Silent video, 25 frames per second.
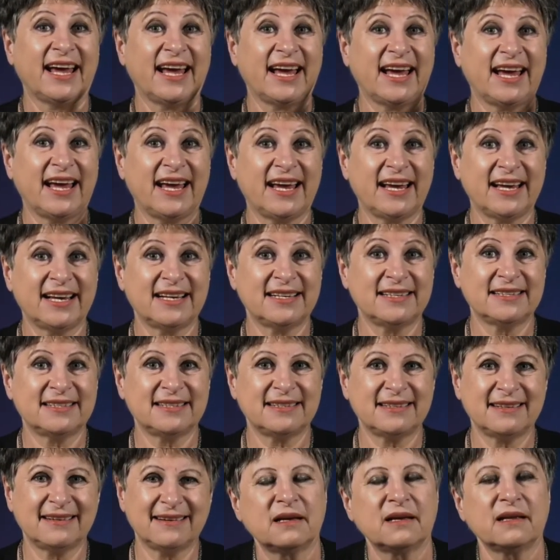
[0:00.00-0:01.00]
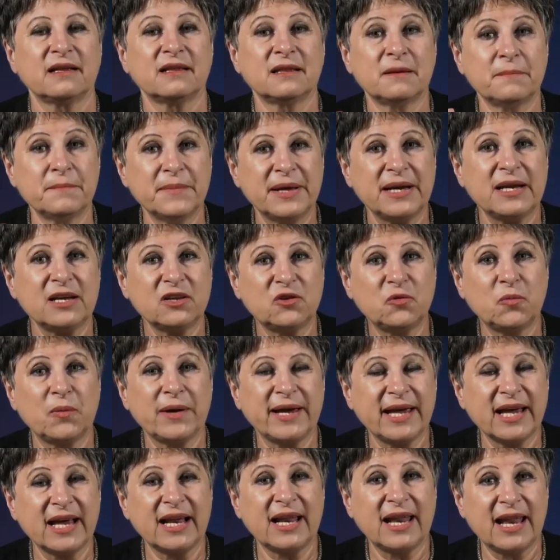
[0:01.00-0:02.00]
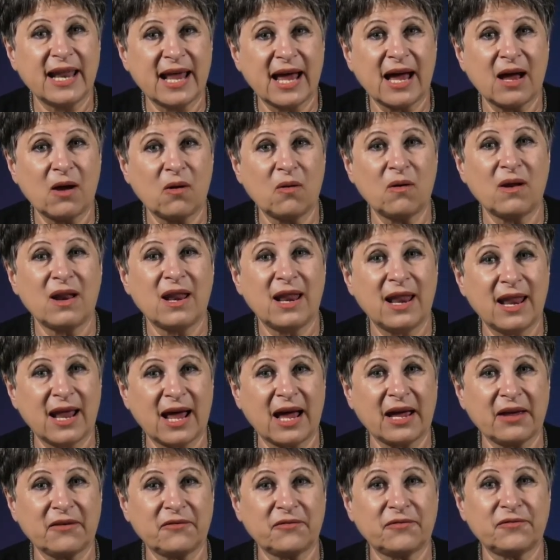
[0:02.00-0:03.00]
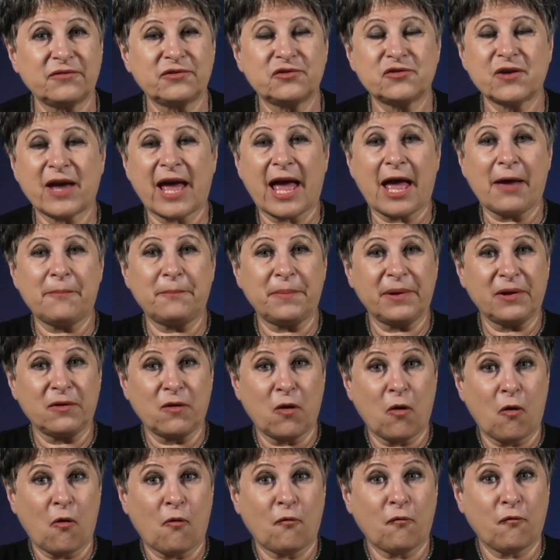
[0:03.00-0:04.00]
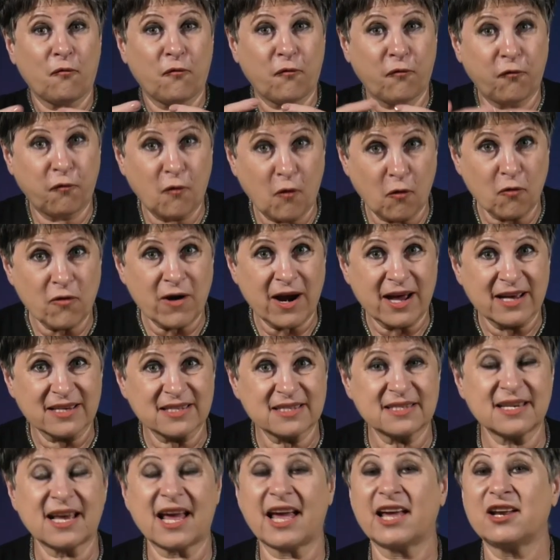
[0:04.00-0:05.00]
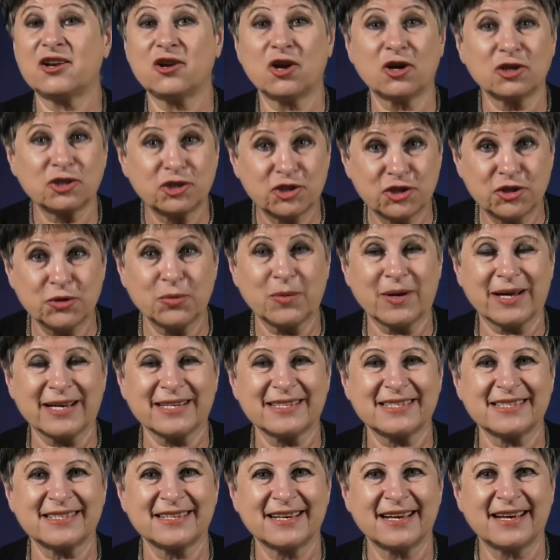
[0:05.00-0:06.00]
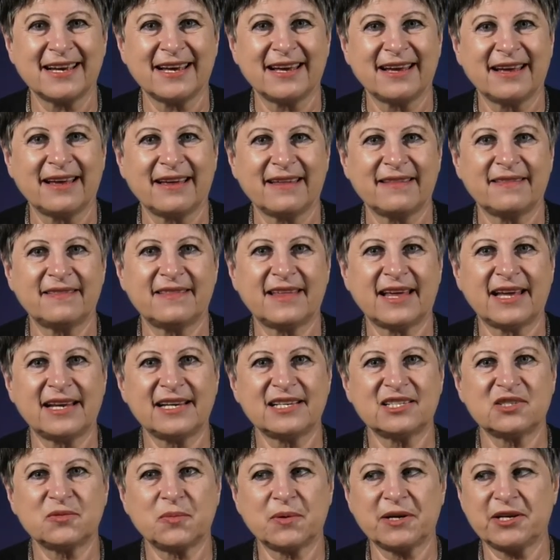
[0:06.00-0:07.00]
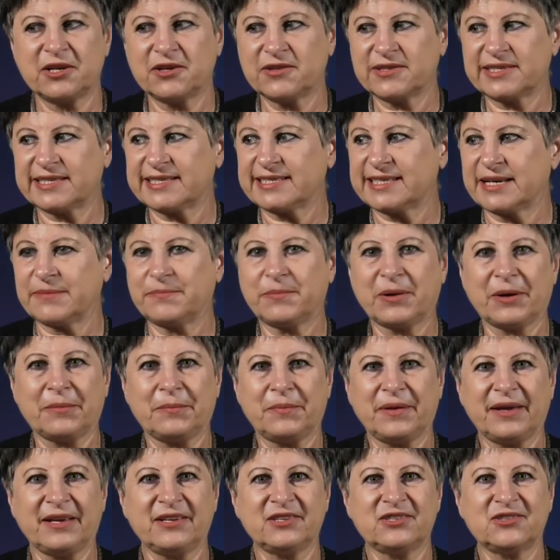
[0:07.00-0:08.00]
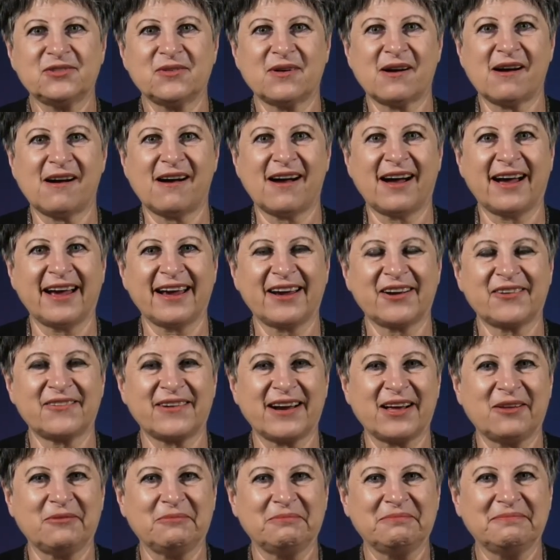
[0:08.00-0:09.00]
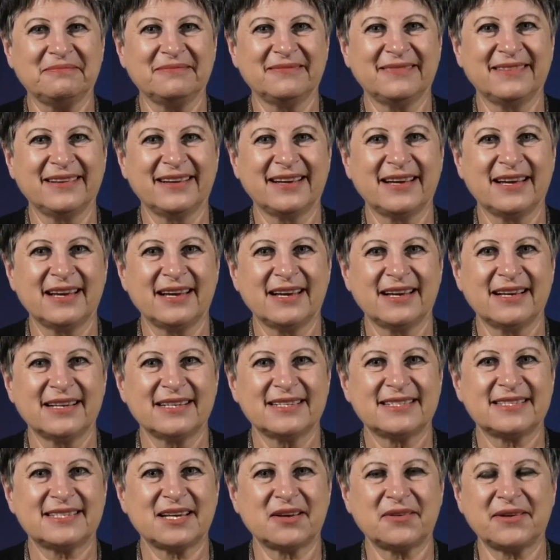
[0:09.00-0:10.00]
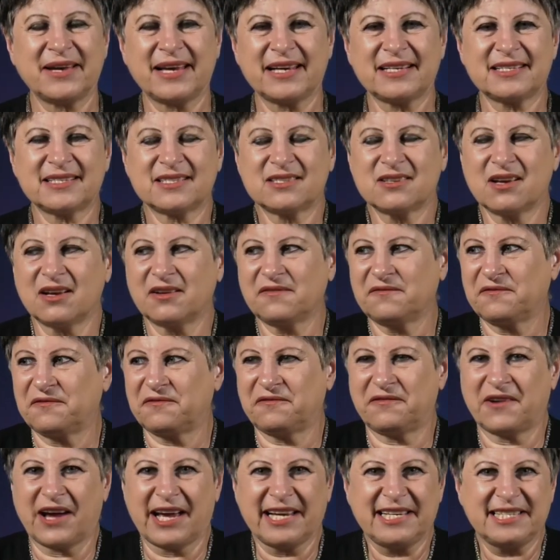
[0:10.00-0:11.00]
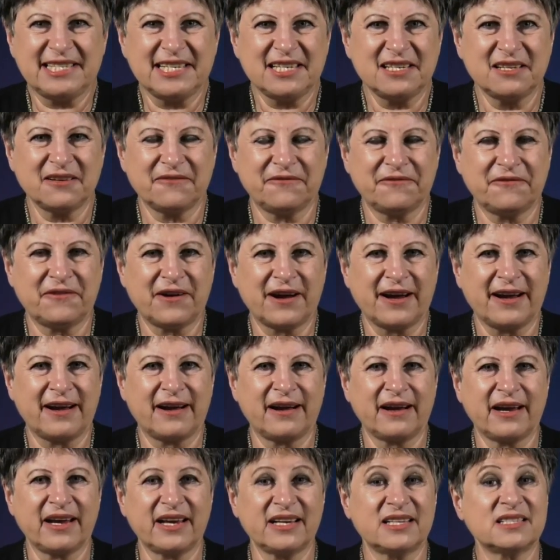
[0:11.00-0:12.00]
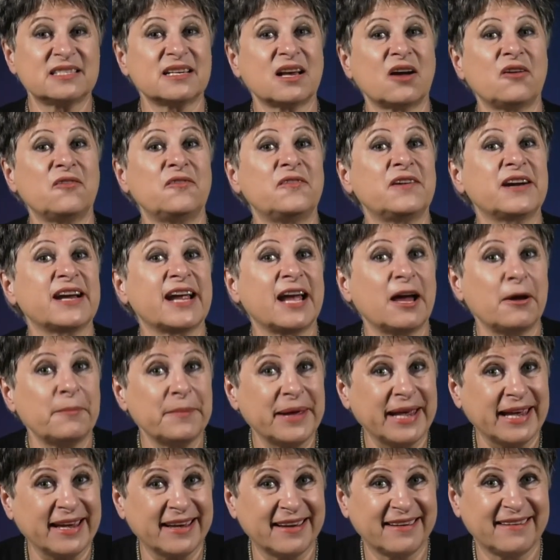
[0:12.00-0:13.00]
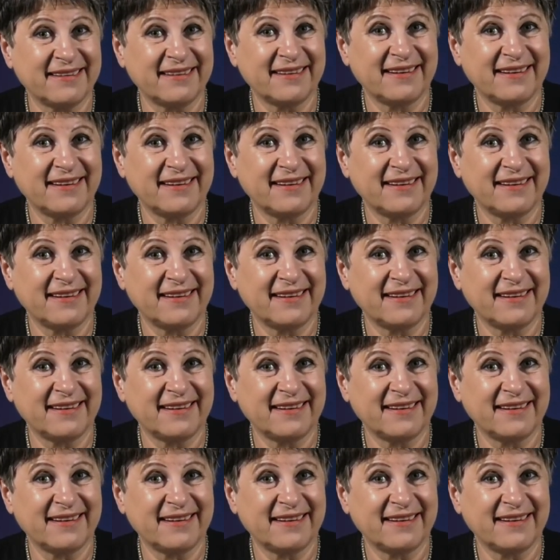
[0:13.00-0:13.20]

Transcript: And the minute we allow life to happen for us and not to us, that is when you step up into a higher realm. So it's not fighting the fire, it's overcoming.